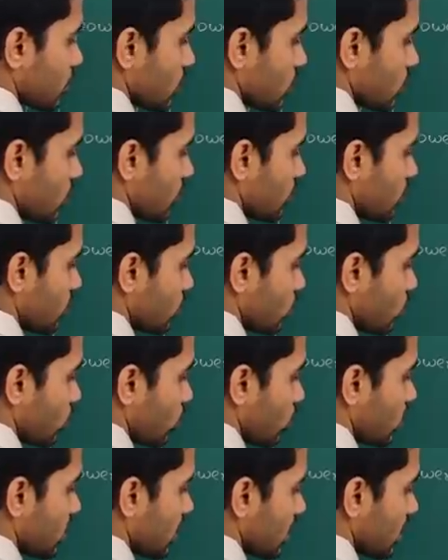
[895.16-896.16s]
So, if this
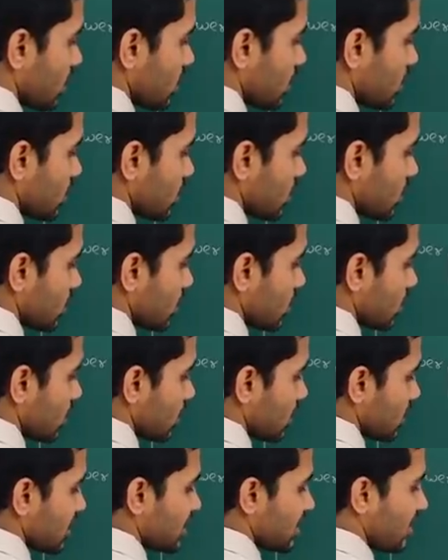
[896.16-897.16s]
whole thing
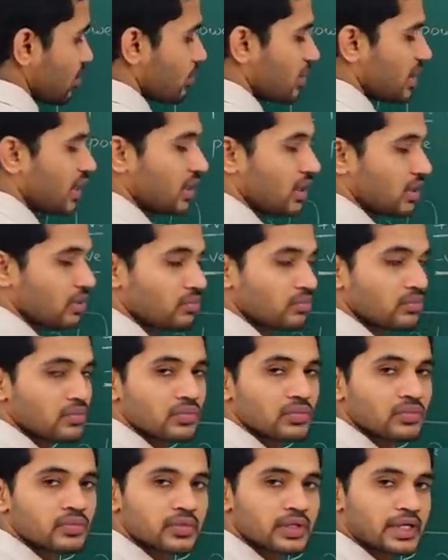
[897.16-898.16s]
is some
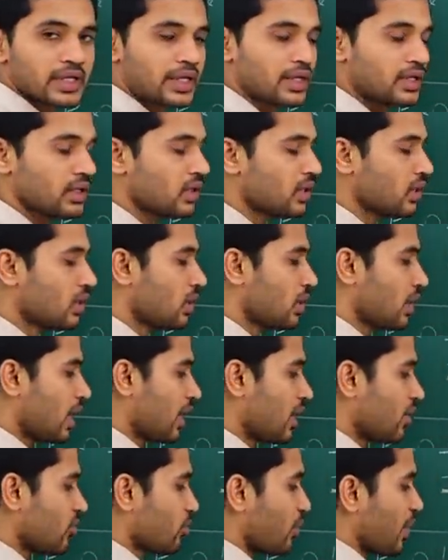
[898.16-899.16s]
medium right
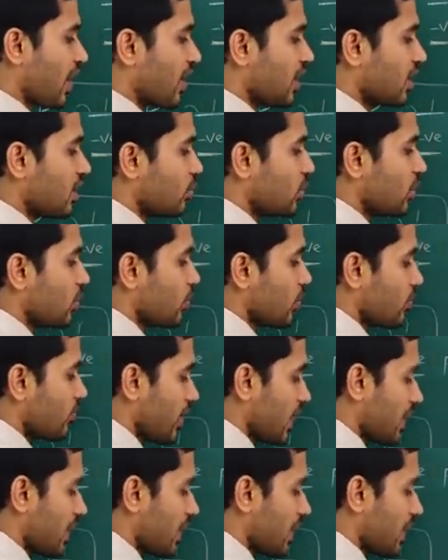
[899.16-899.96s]
and if parallel beam of